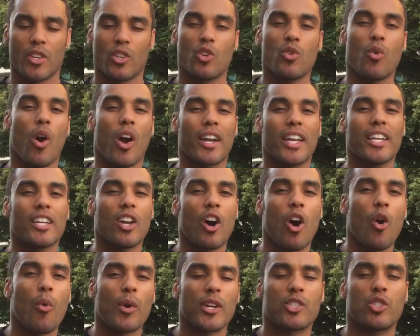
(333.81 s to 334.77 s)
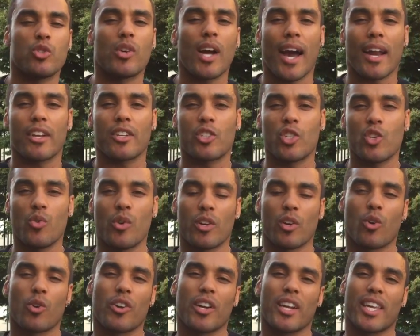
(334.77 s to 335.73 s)
You already know what you gotta do in
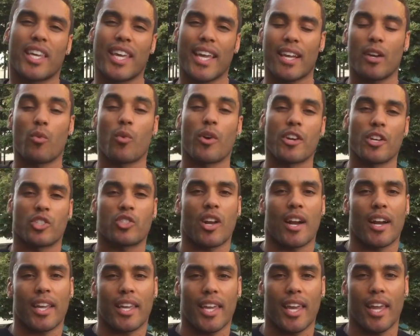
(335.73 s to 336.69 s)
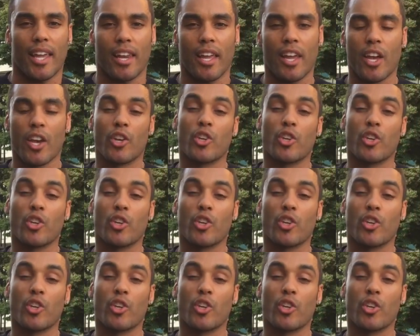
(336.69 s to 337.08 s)
order to get where you're trying to get.